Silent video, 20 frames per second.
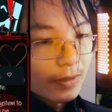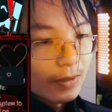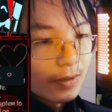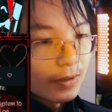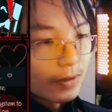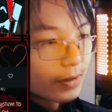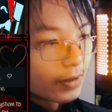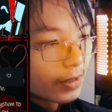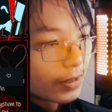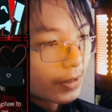
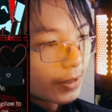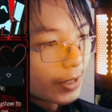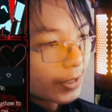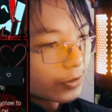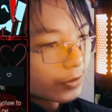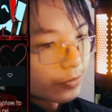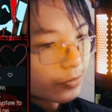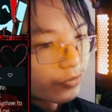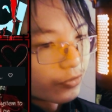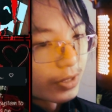I
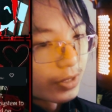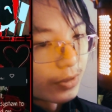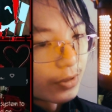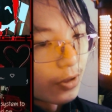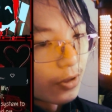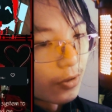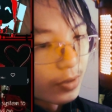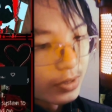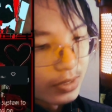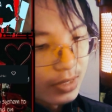don't really
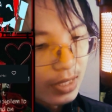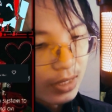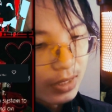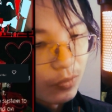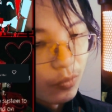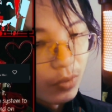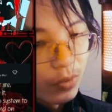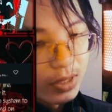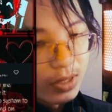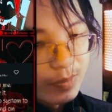know exactly
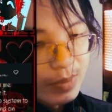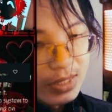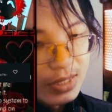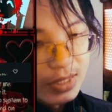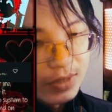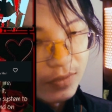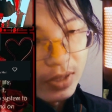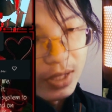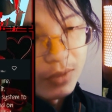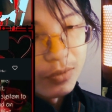what
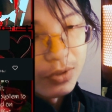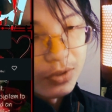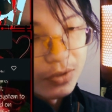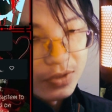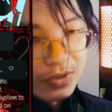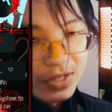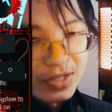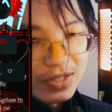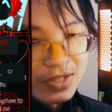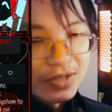specifically I would use
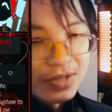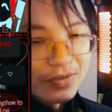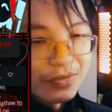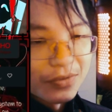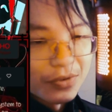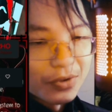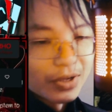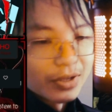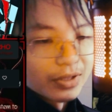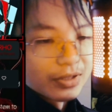this scene
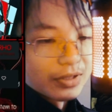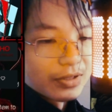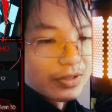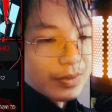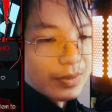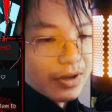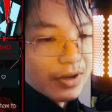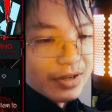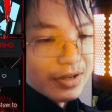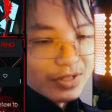for, to be
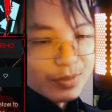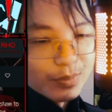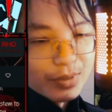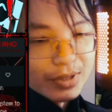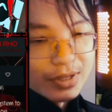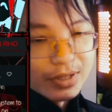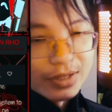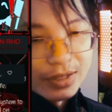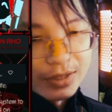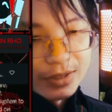honest, but
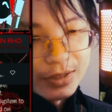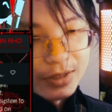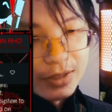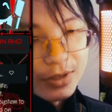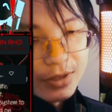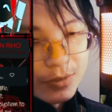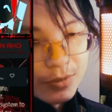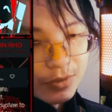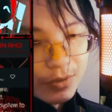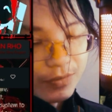
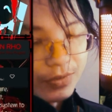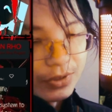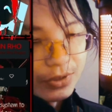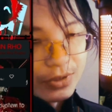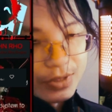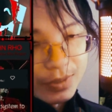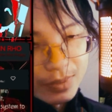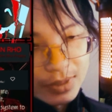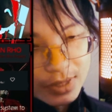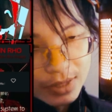we'll figure
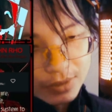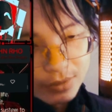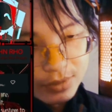something out.